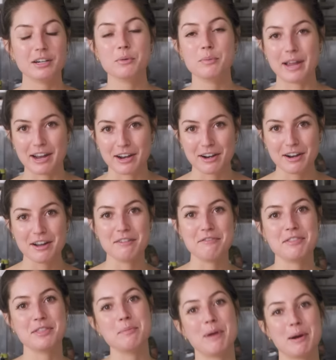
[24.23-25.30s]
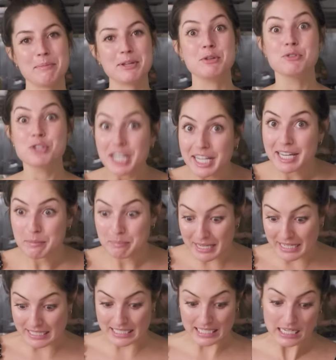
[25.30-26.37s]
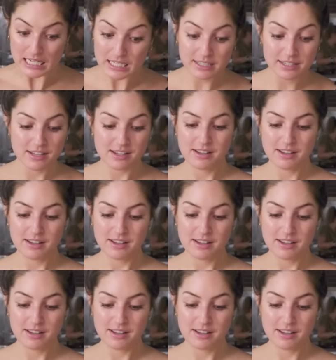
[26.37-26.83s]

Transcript: are aware of the barbecue chicken pizza.